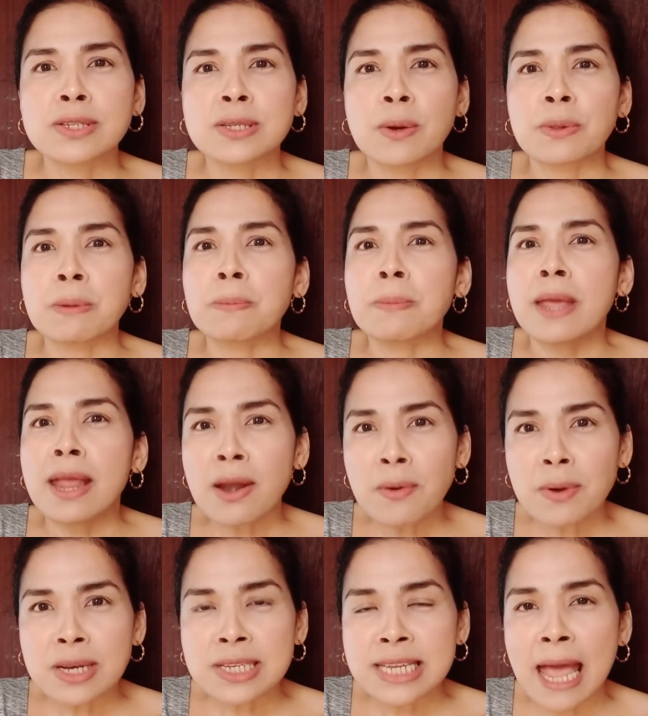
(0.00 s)
So the
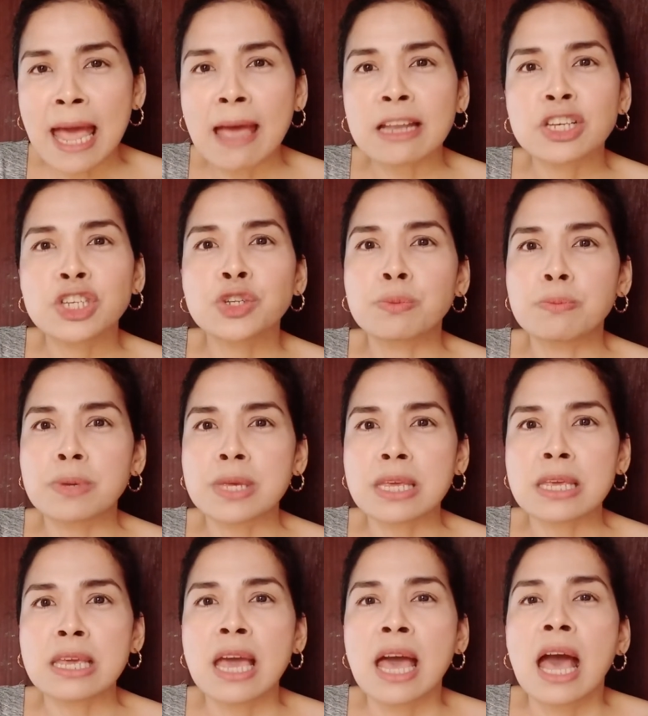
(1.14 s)
parents had to
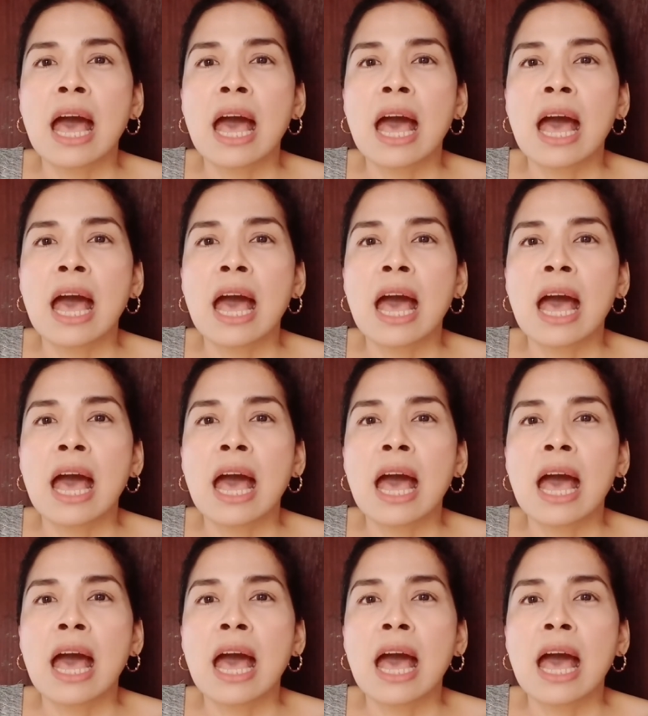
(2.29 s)
be